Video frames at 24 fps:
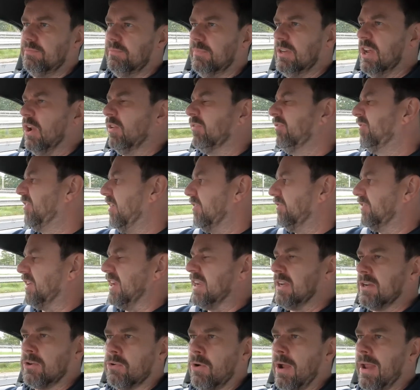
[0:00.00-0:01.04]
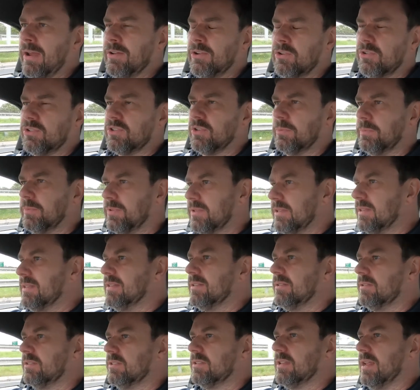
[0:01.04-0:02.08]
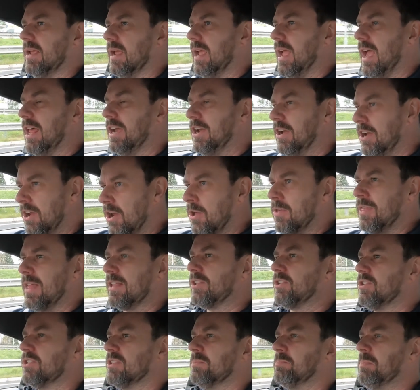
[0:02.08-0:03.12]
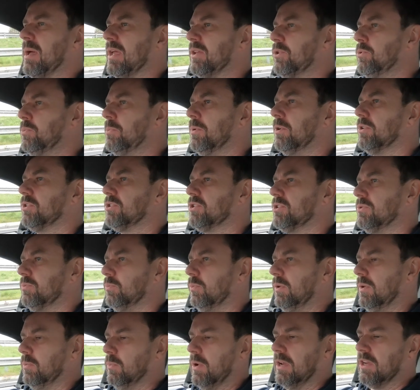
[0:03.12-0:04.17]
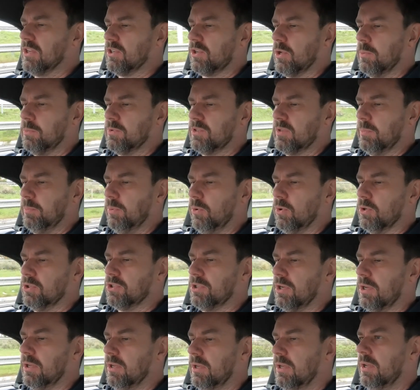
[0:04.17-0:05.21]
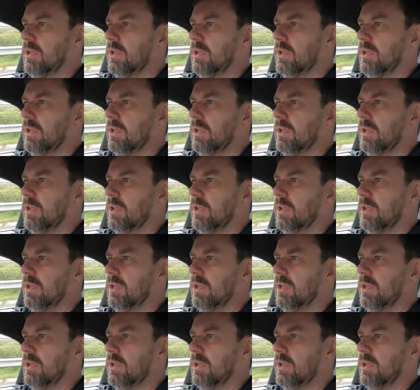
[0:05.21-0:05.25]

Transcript: you know, 15 grand or something, say, and I know that doesn't buy you much when it comes to Porsche,